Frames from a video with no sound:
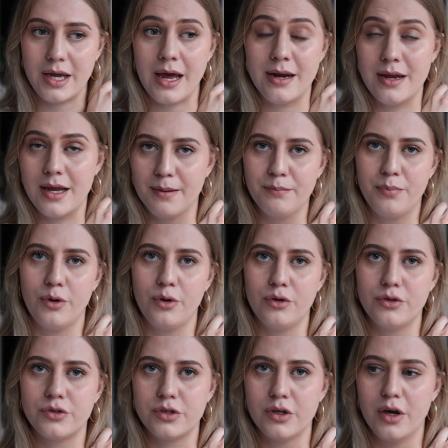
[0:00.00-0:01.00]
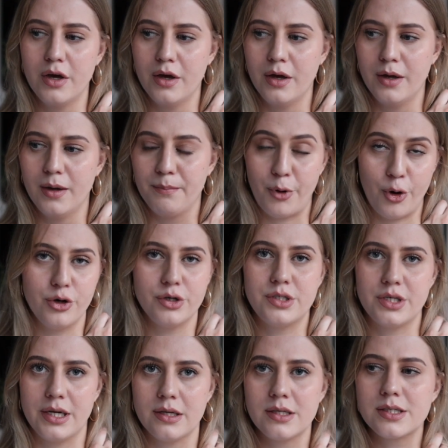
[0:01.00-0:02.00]
an impulse
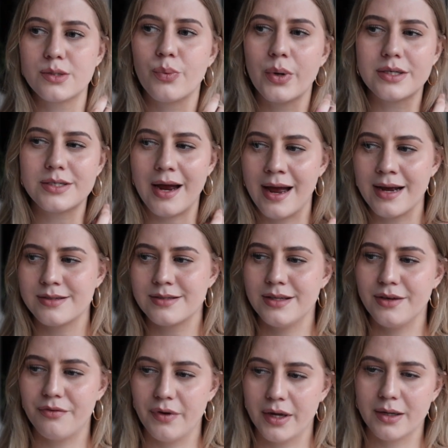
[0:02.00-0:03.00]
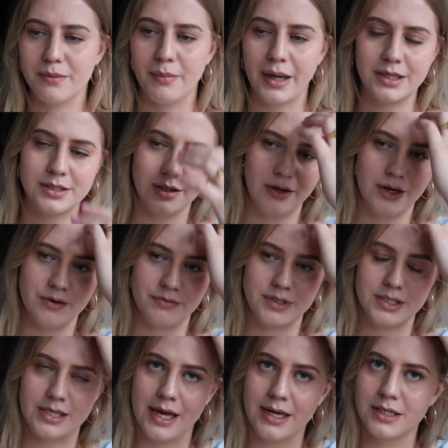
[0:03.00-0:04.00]
purchase, which I actually think makes a lot of
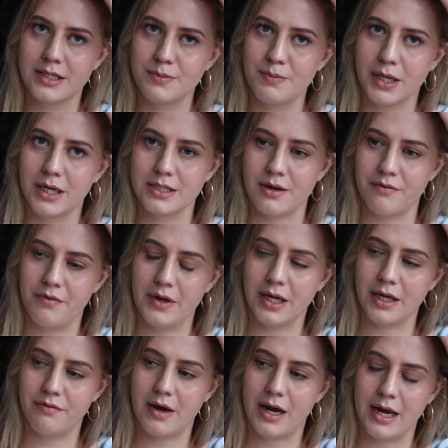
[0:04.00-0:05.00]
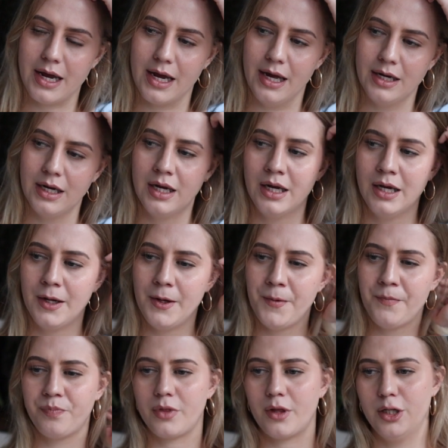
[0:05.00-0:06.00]
sense, because I think if I had
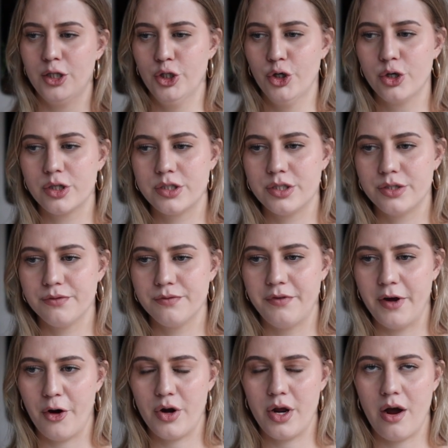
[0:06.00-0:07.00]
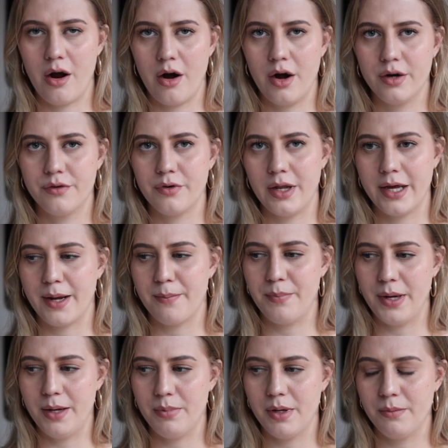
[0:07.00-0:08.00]
looked very hard for like a
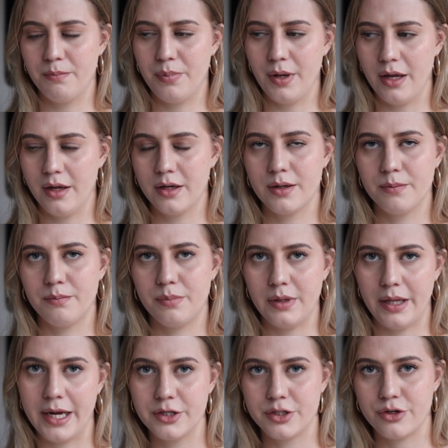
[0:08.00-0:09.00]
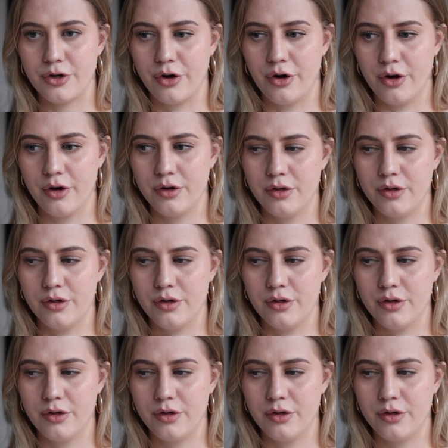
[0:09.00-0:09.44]
baby pink blazer,